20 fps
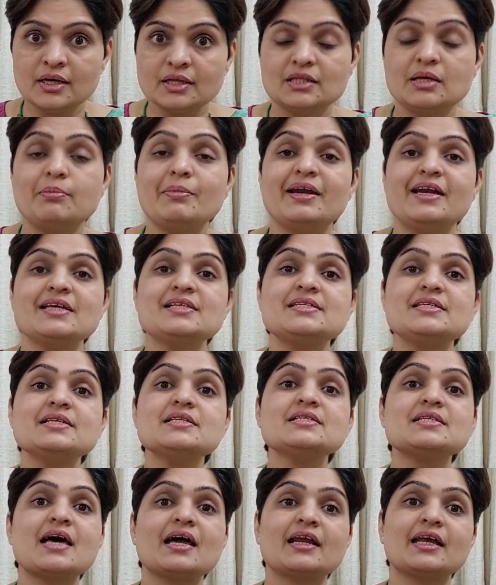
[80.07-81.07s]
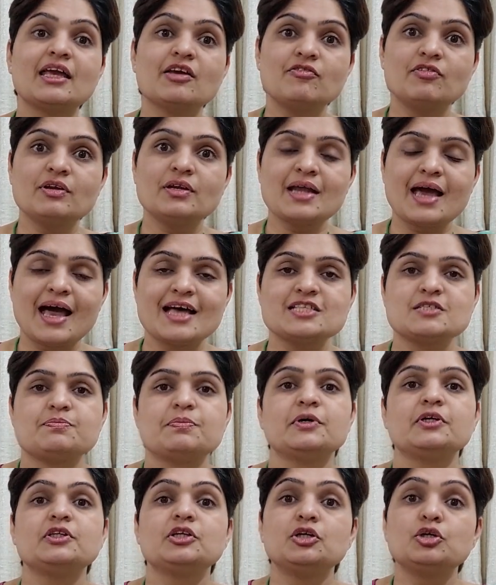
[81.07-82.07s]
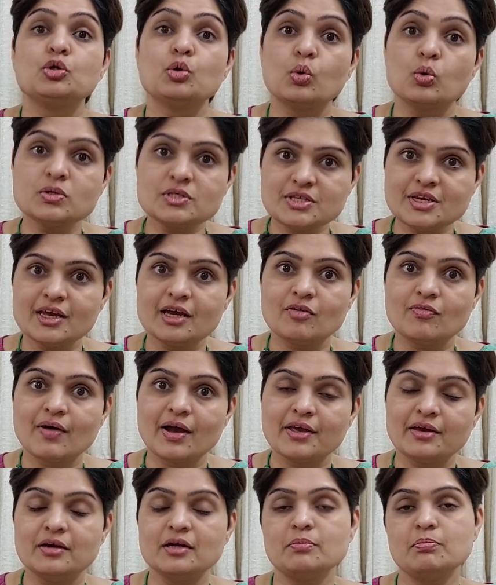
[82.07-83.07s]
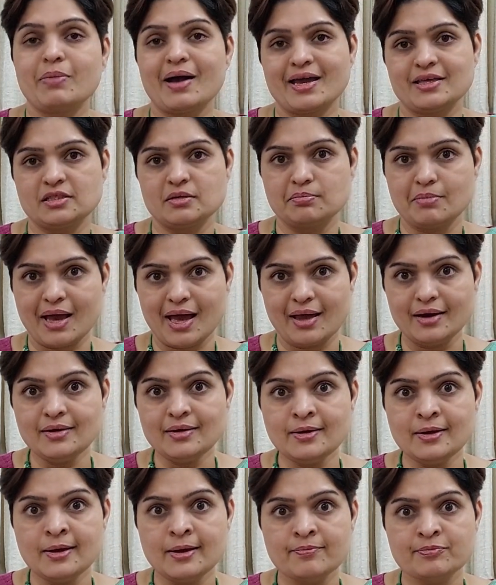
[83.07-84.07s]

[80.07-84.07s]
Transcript: the medicines are given as per the dose required by the man.